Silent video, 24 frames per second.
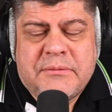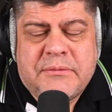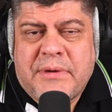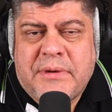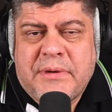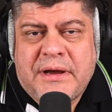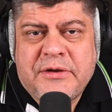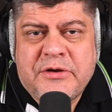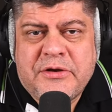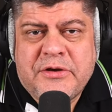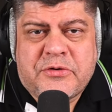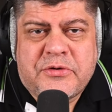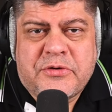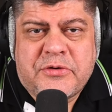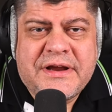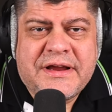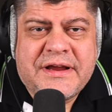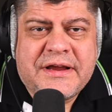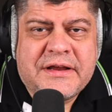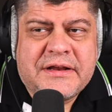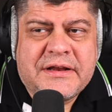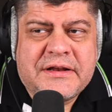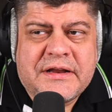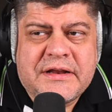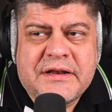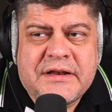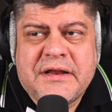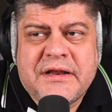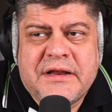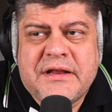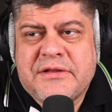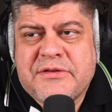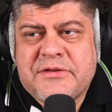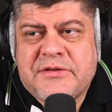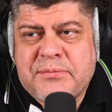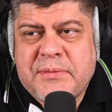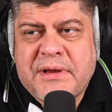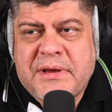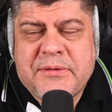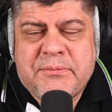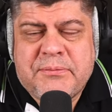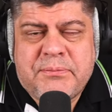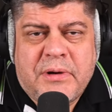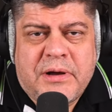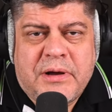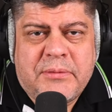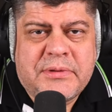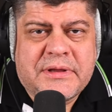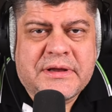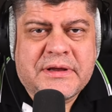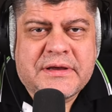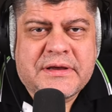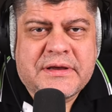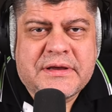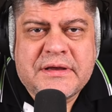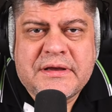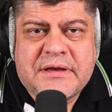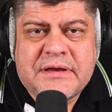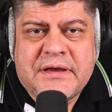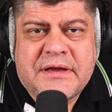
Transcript: by Ukraine, and that's made public.